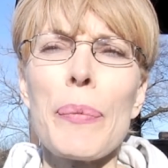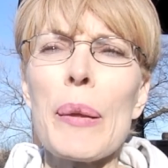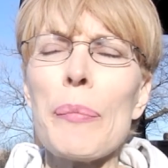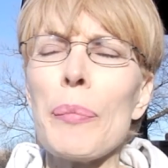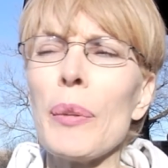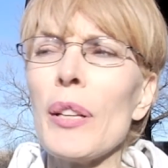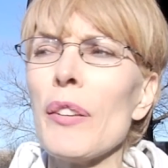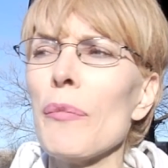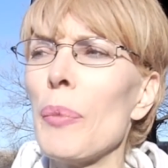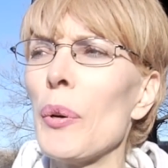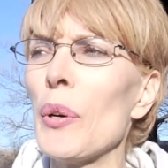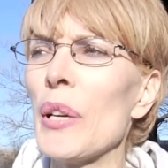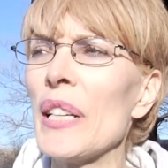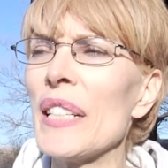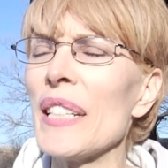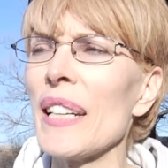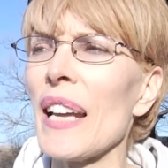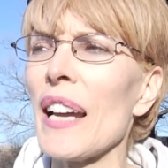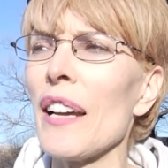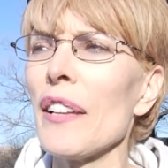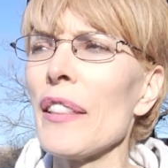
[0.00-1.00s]
People have
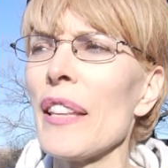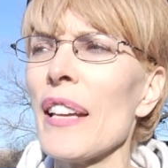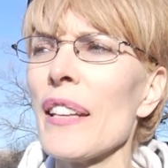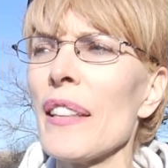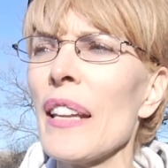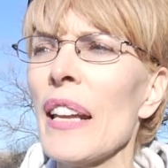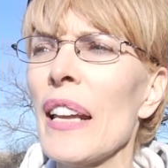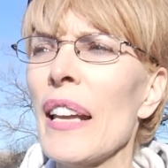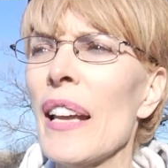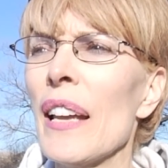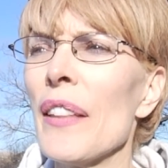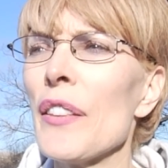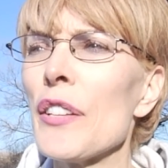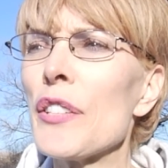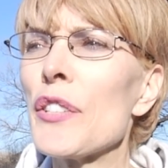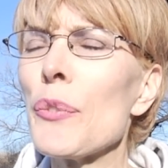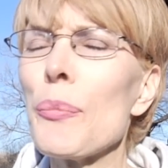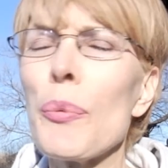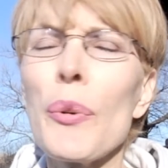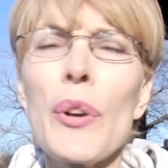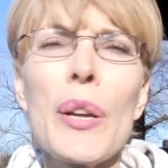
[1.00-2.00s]
pointed out that the
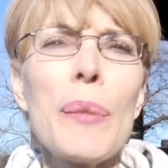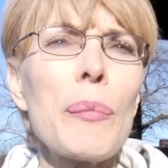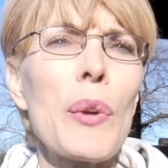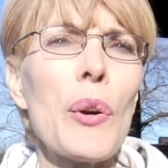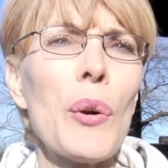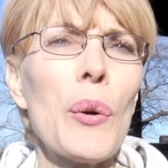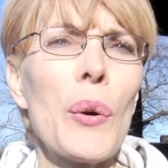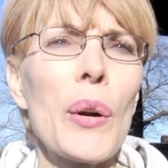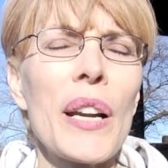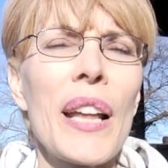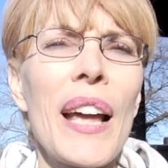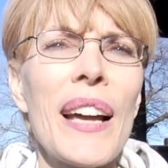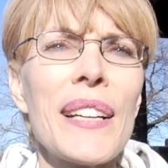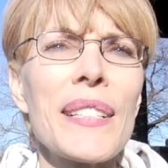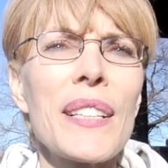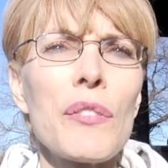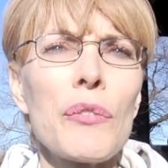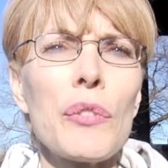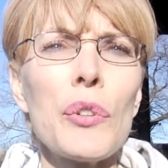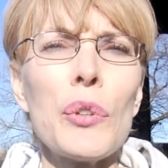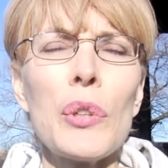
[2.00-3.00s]
Supreme Court
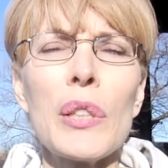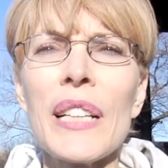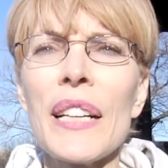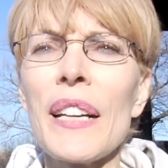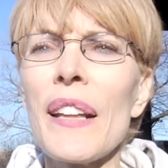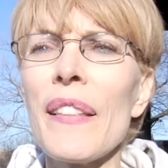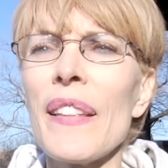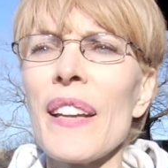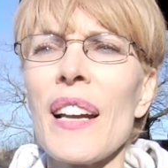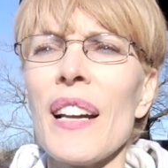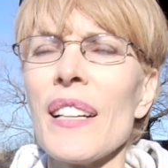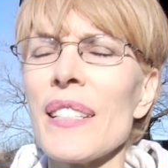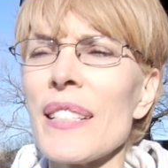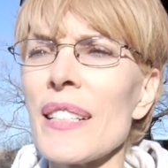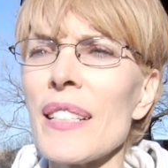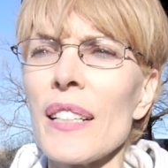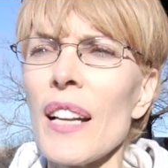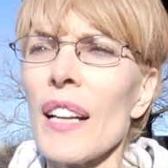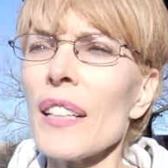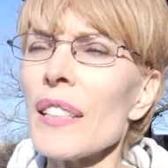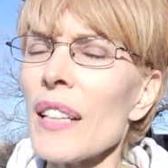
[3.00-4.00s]
hasn't ruled anything
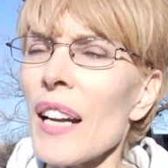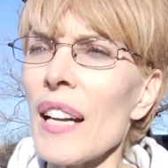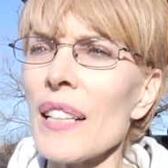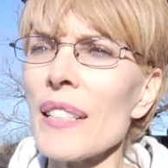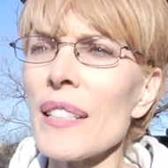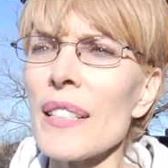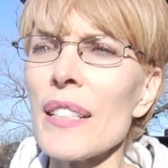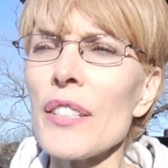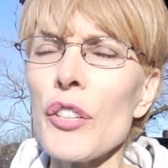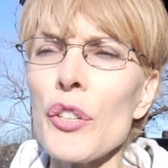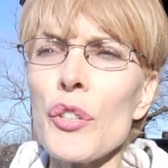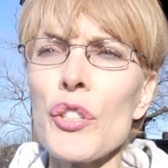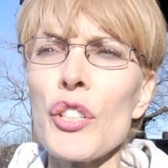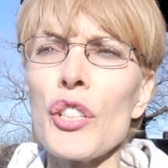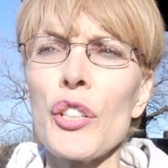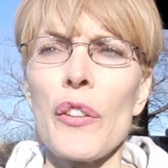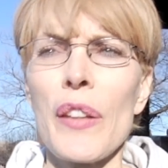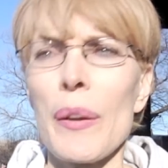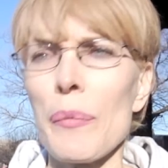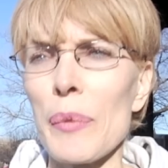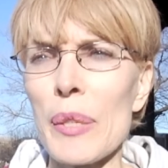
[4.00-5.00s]

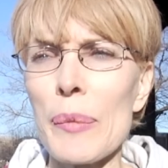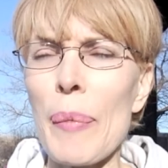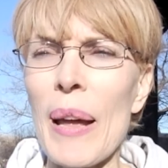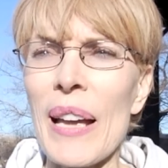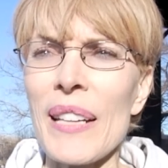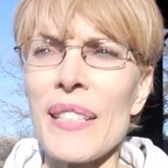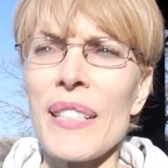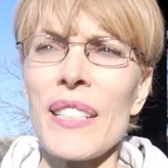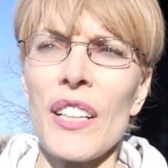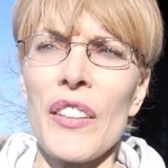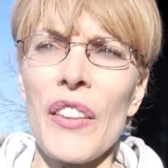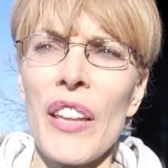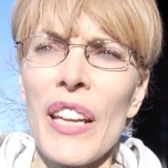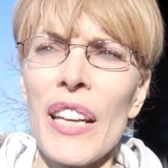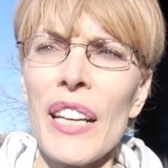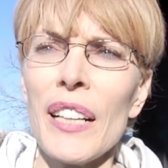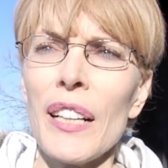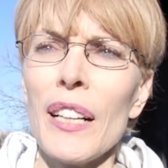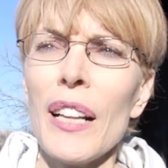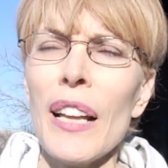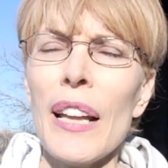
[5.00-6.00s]
unconstitutional that was passed on the
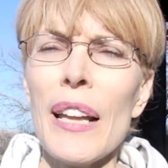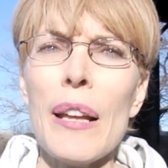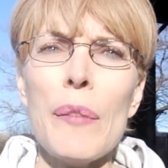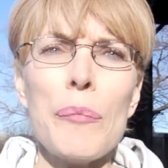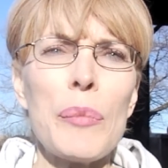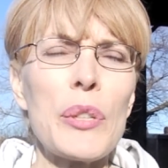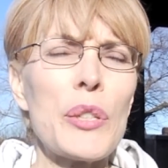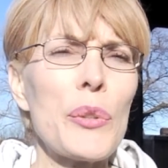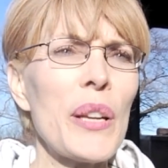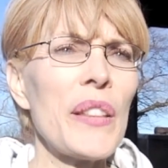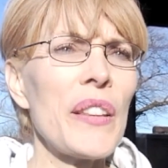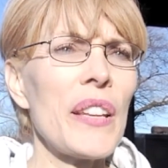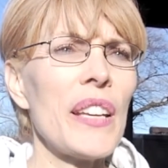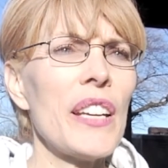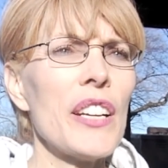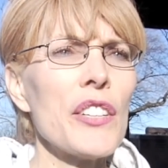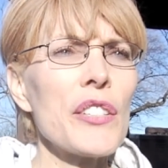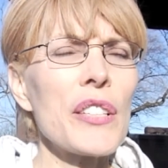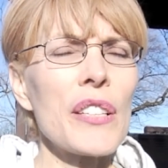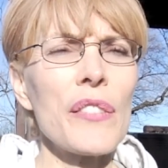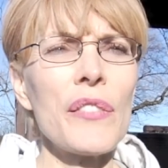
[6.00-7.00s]
Hill between the
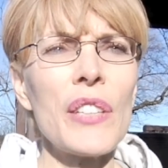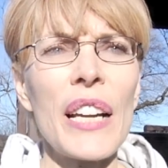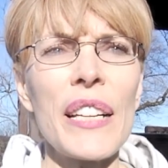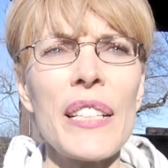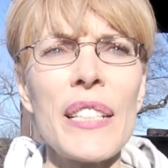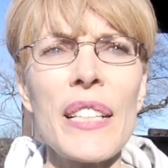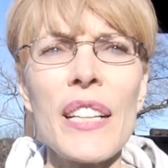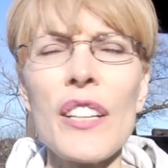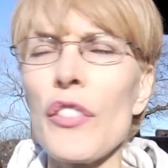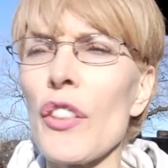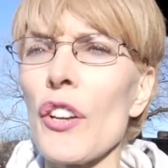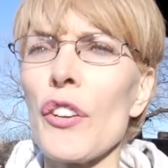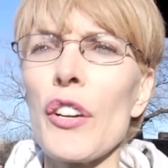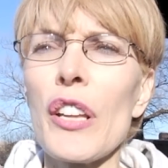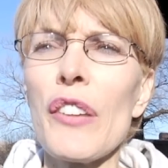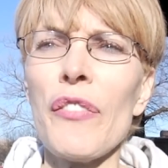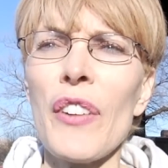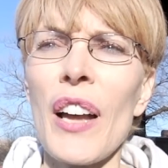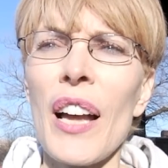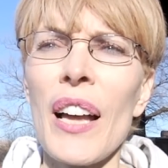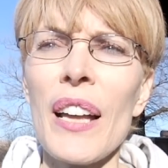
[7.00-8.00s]
years of
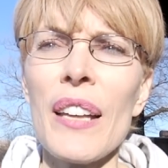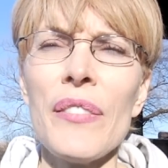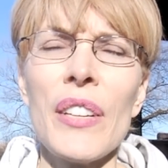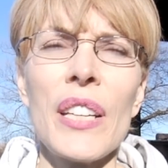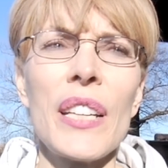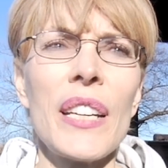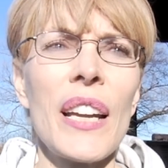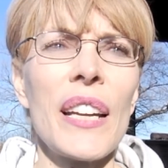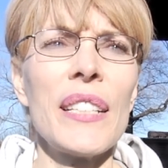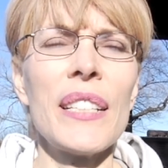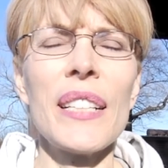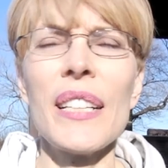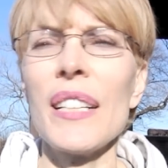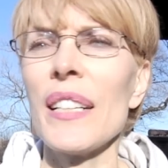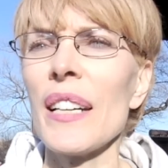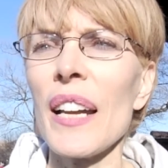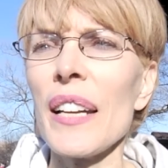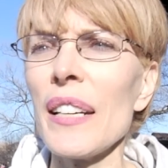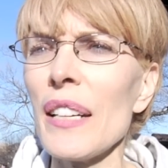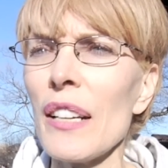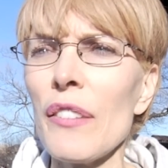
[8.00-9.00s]
1935 and
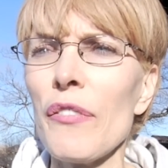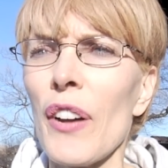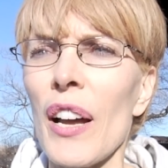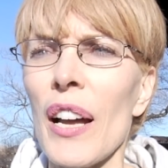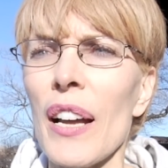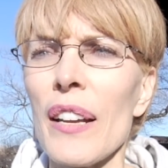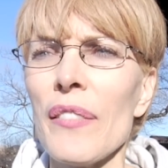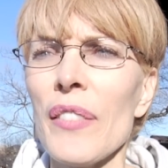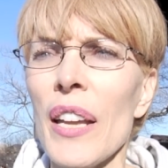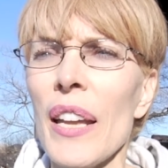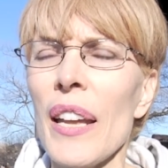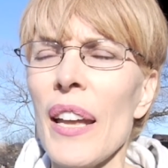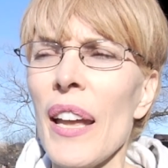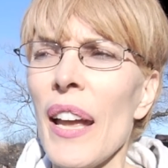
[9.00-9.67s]
1995.